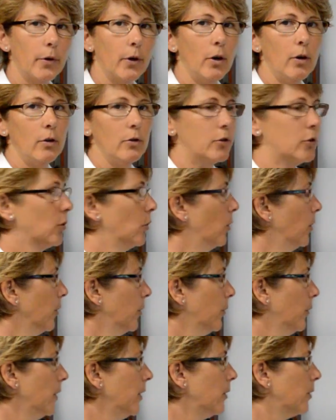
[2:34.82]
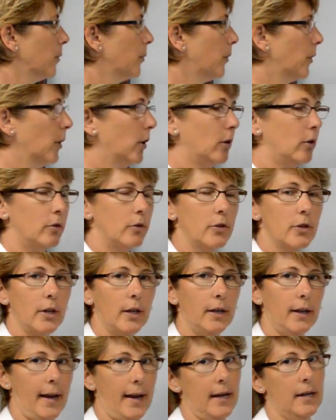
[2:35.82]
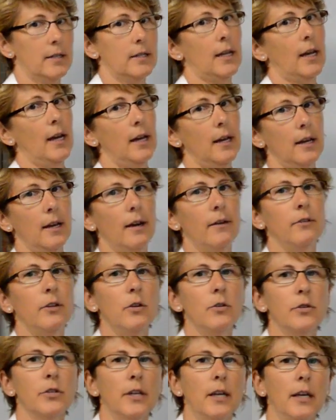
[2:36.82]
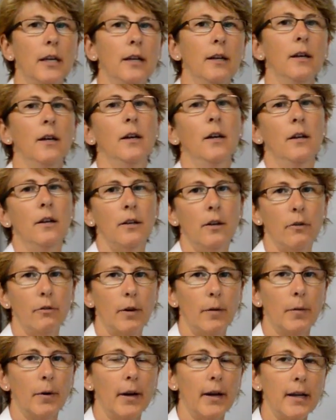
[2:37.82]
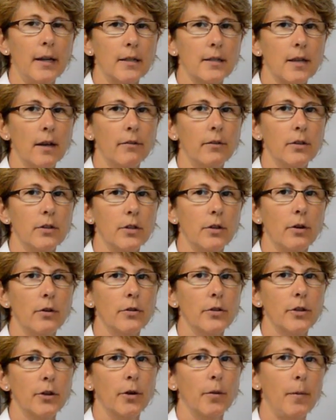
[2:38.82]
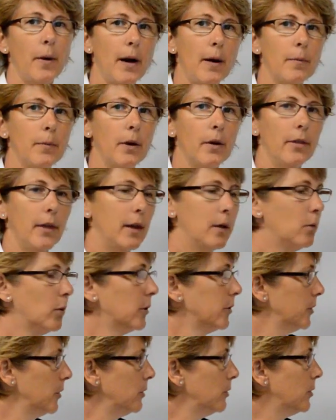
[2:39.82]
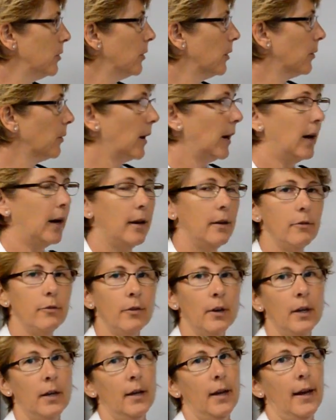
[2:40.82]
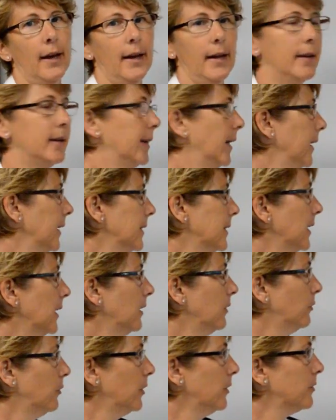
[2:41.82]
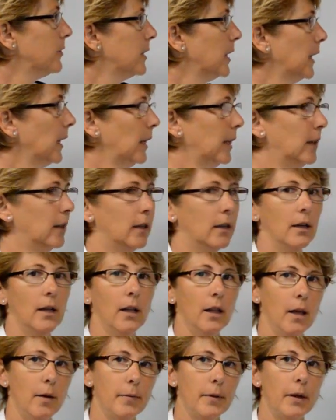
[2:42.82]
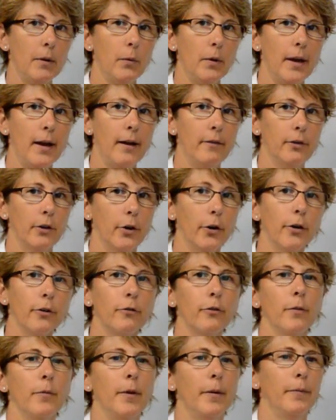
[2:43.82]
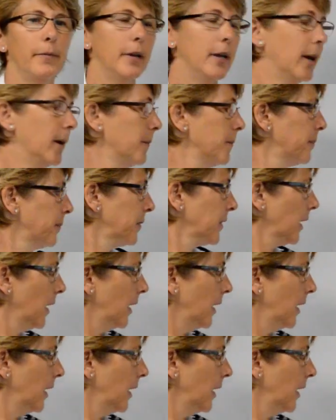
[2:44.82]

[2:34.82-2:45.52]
approach or Greer approach and ask, hey, have you seen November 870 Sierra Papa? They were due to arrive at 1915 in Columbia and we haven't heard from them yet.